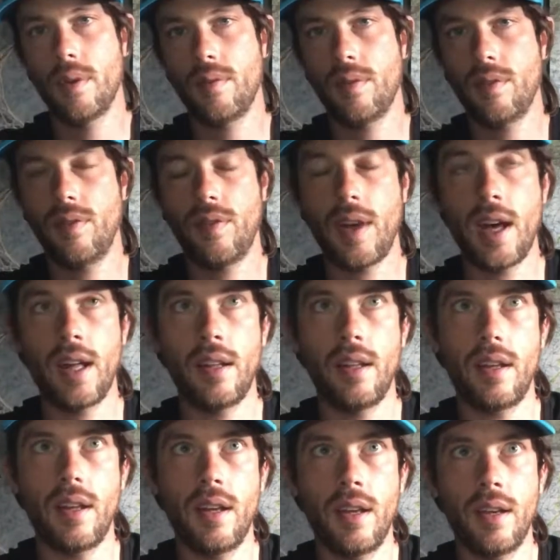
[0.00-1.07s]
the fell,
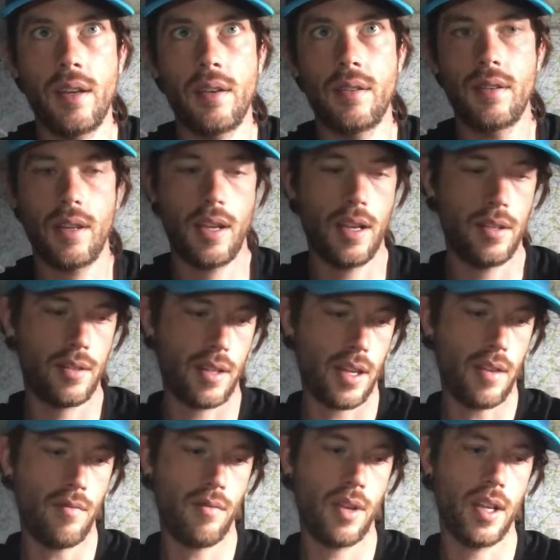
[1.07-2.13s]
and his
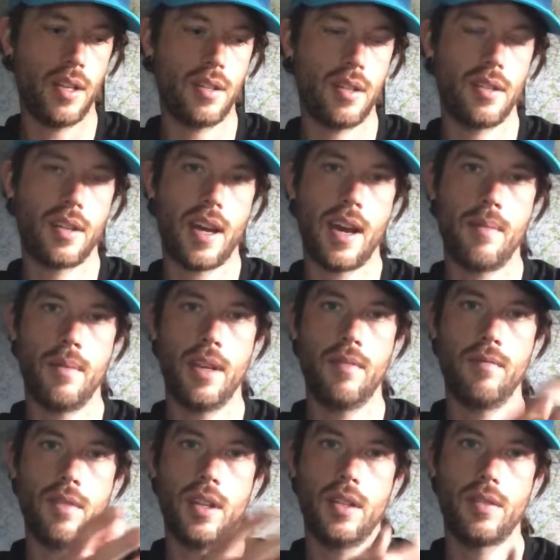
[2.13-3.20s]
Garmin
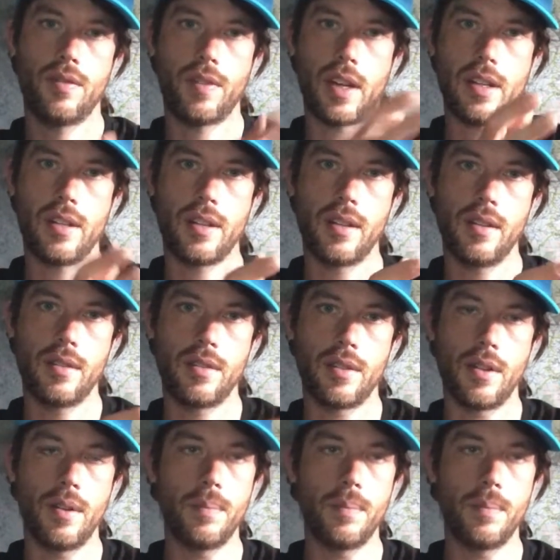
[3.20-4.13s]
inReach flashed in the sun.